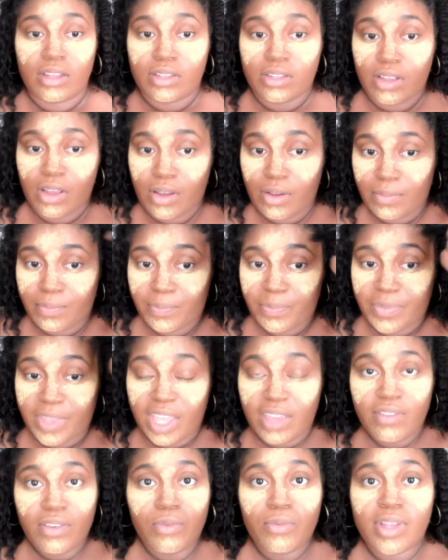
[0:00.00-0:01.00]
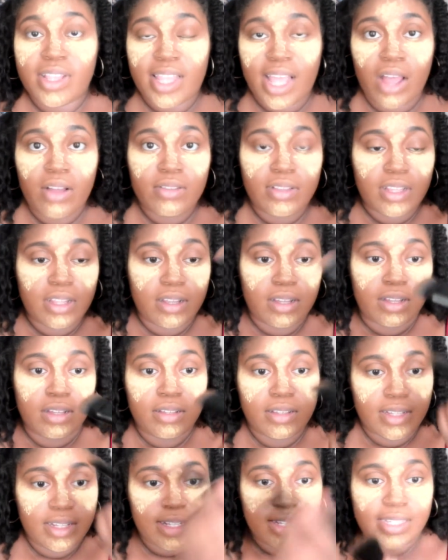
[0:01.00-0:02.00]
So even without
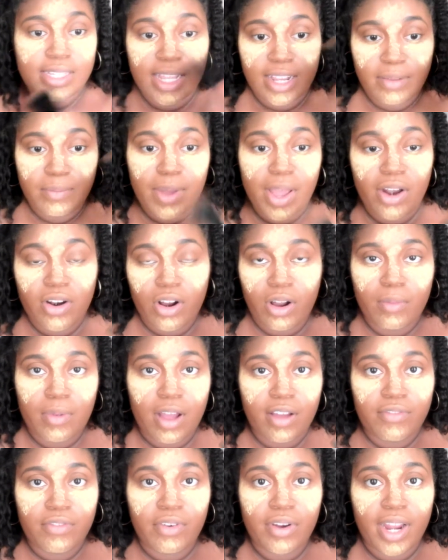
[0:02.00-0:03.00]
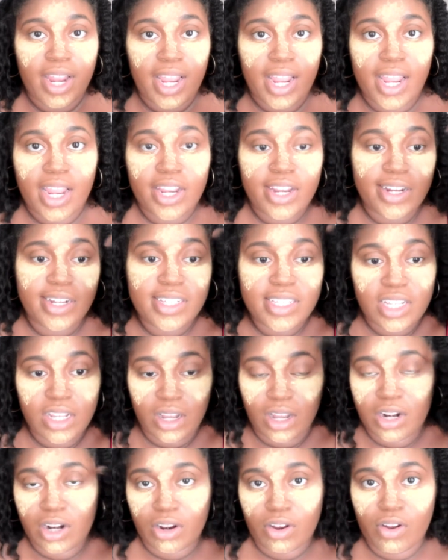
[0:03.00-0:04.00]
the setting powder on my forehead, you're
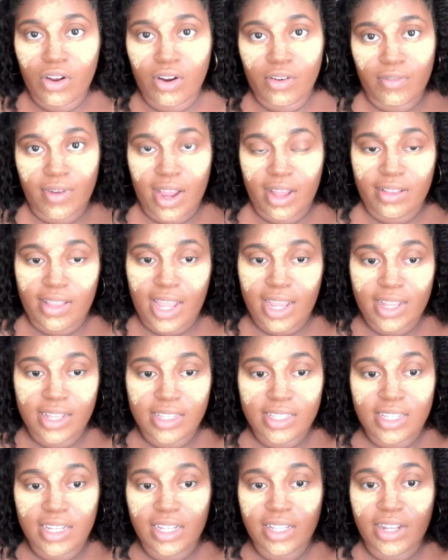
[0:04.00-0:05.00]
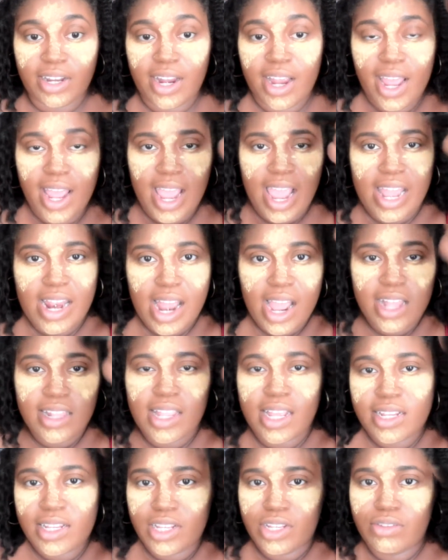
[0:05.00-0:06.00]
still gonna go around that concealer, and I
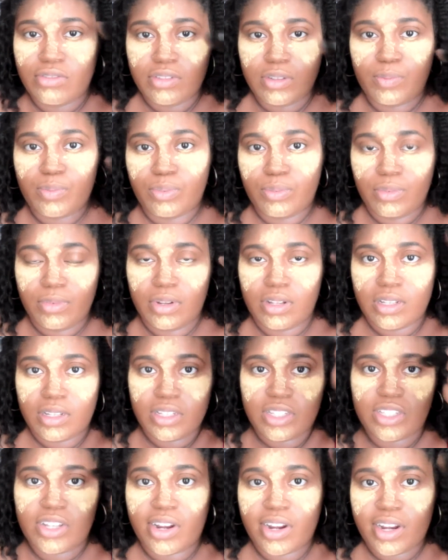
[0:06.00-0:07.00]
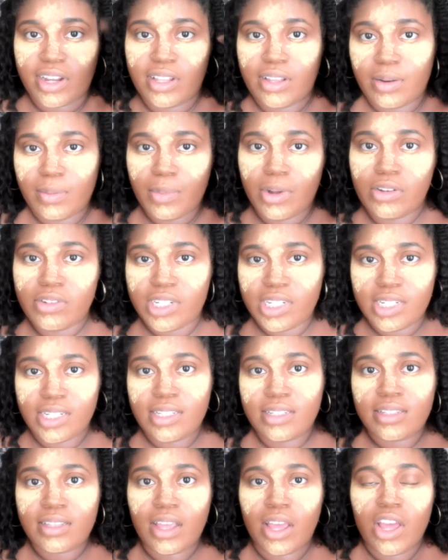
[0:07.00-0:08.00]
like to use circular
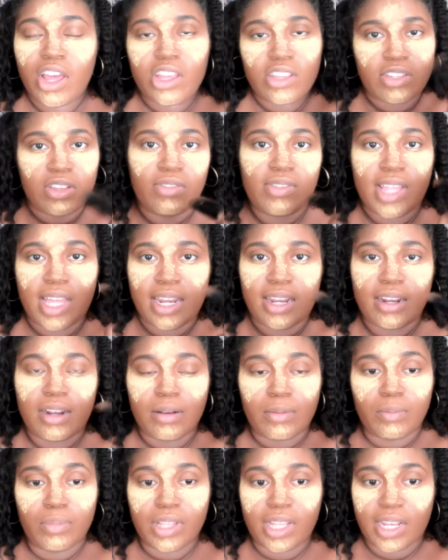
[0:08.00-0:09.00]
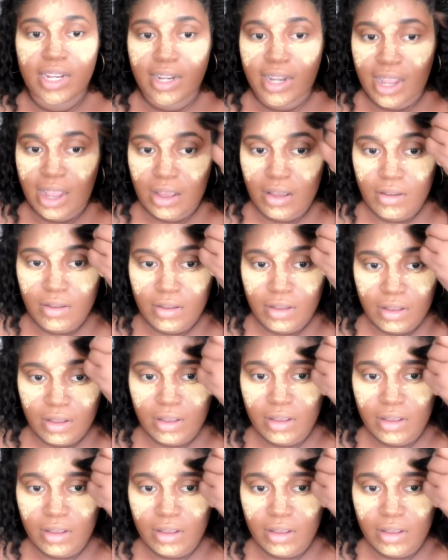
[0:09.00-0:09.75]
motions so that it'll blend out.